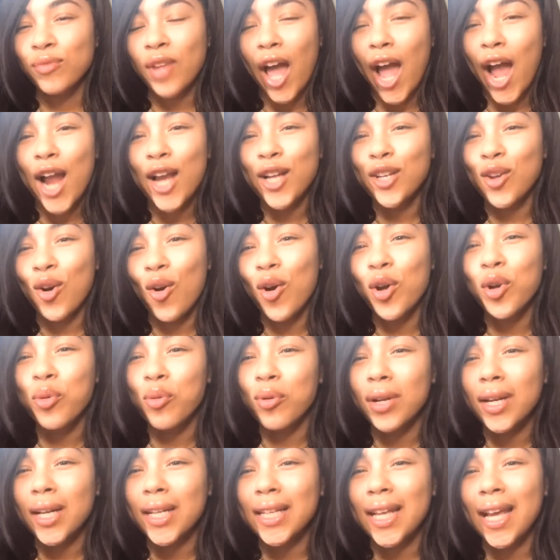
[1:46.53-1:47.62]
I ain't the only
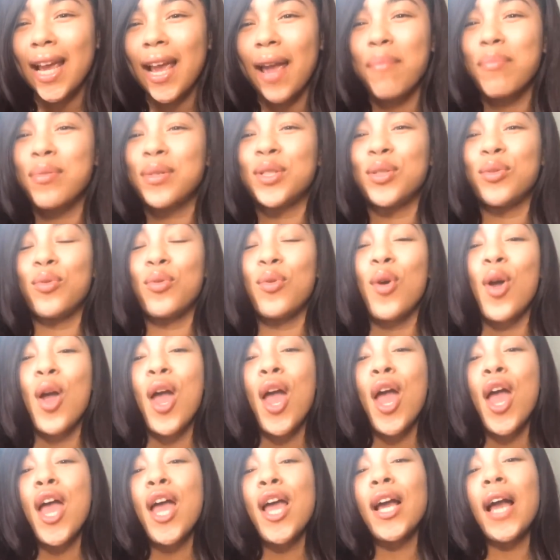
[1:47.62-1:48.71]
one that that happened to.
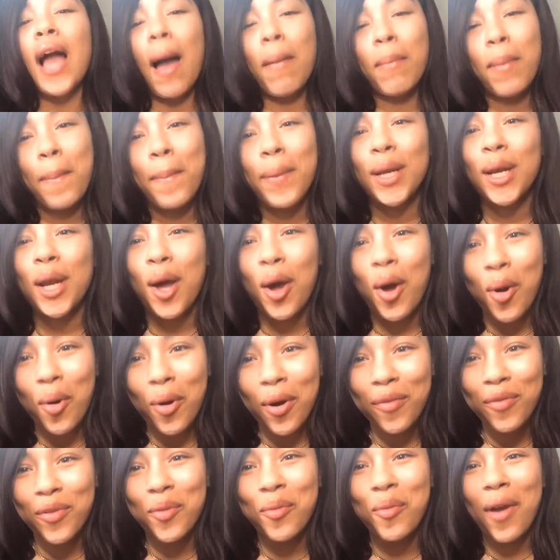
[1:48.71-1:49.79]
Comment below
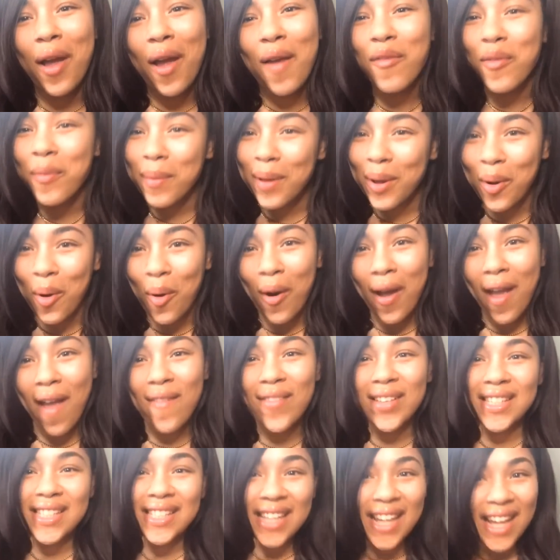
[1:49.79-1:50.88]
if you ever been caught
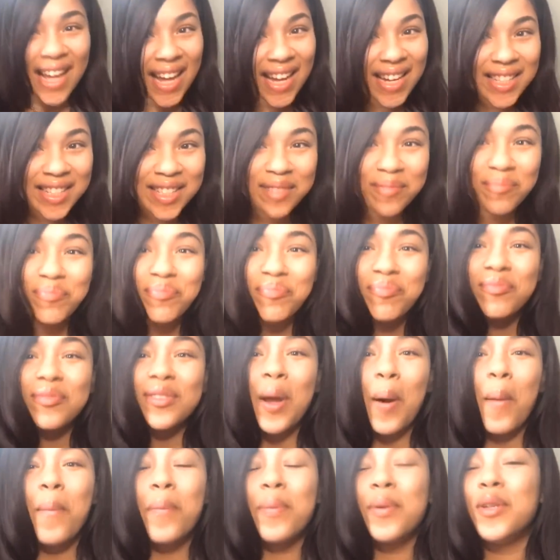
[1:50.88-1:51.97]
having sex.
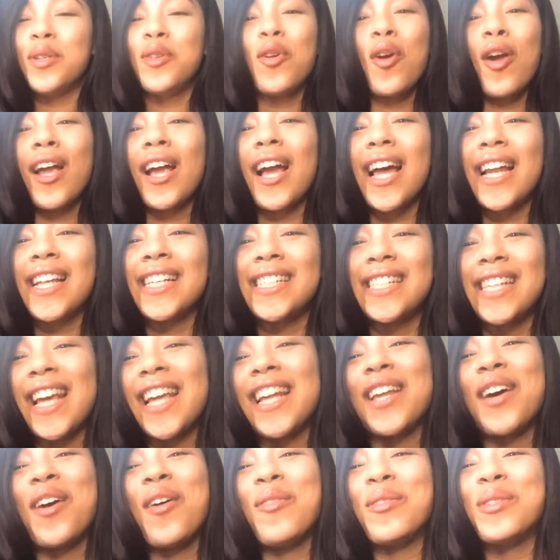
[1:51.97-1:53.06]
No, you ain't got to
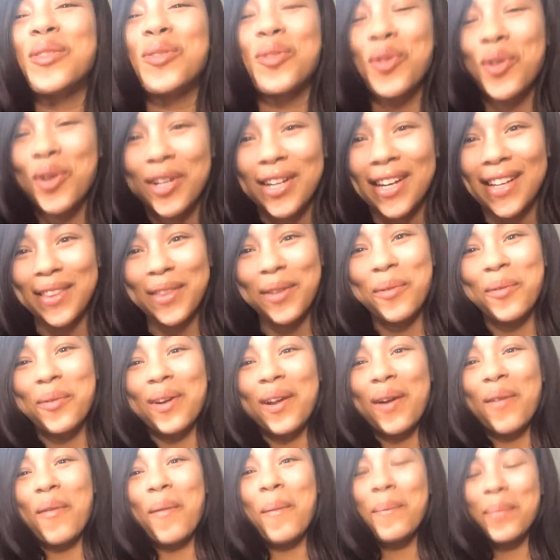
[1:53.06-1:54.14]
say the whole story or nothing,
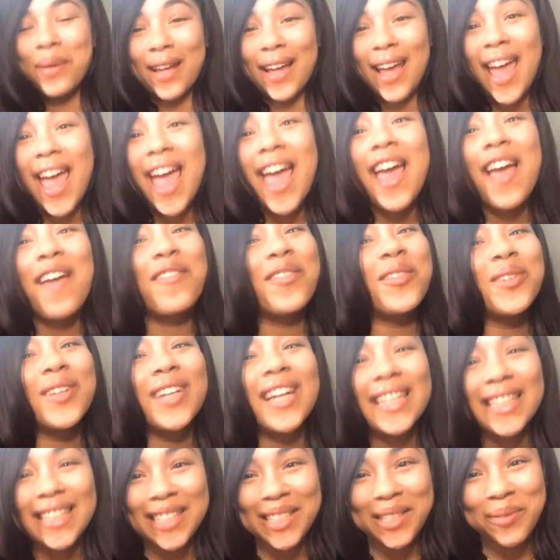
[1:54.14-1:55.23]
whatever. But if you would
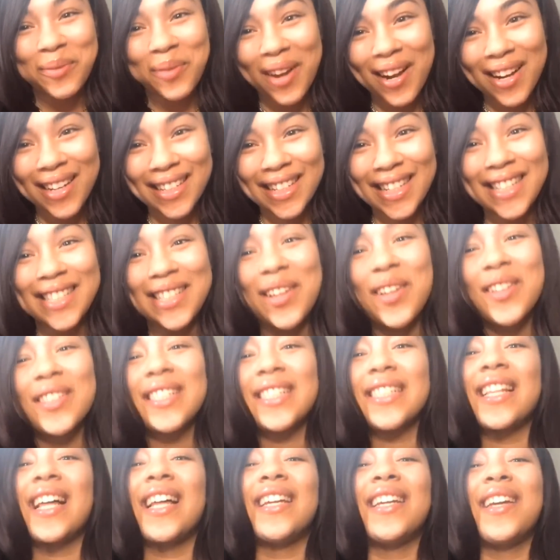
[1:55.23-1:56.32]
like to for details,
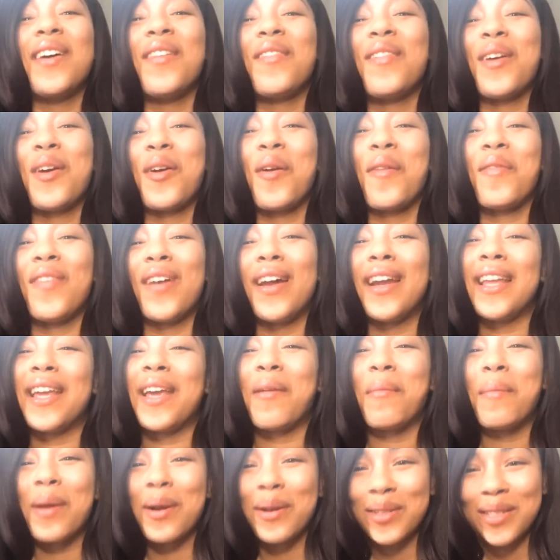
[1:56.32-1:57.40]
because I love hearing funny,
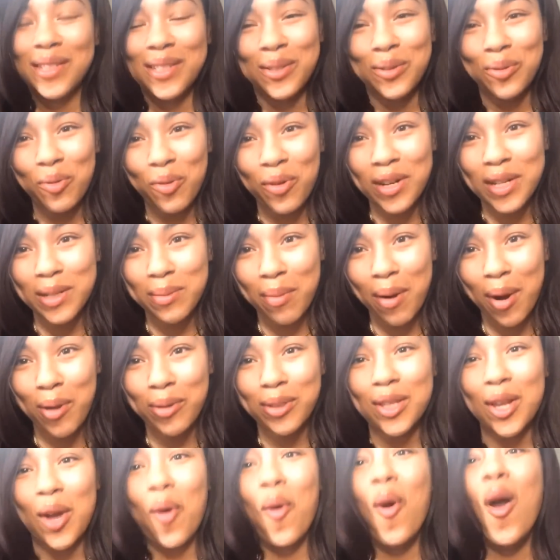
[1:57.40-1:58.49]
embarrassing stories, bro.
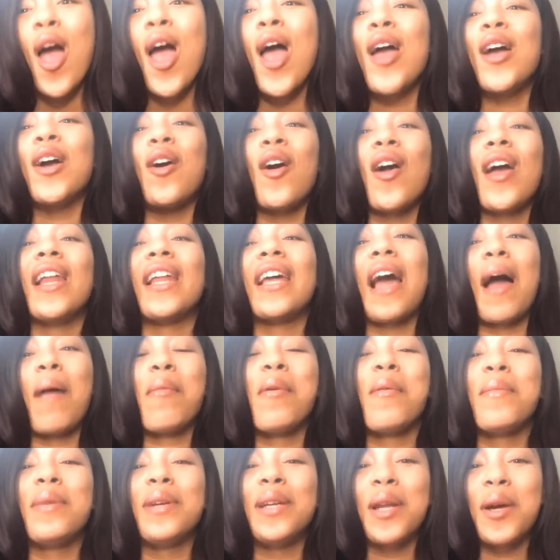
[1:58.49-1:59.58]
So go ahead and
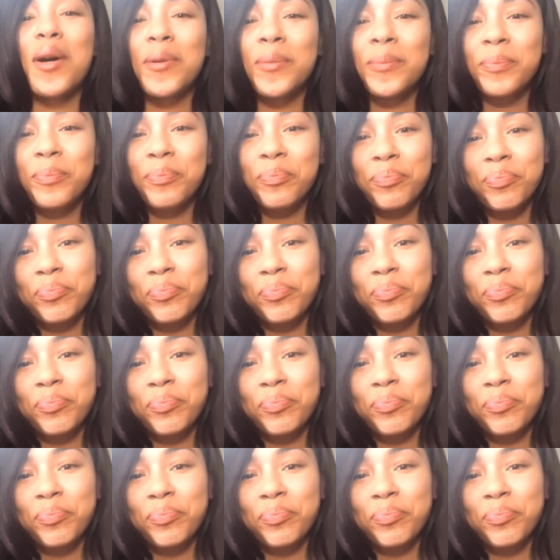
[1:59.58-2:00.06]
comment below.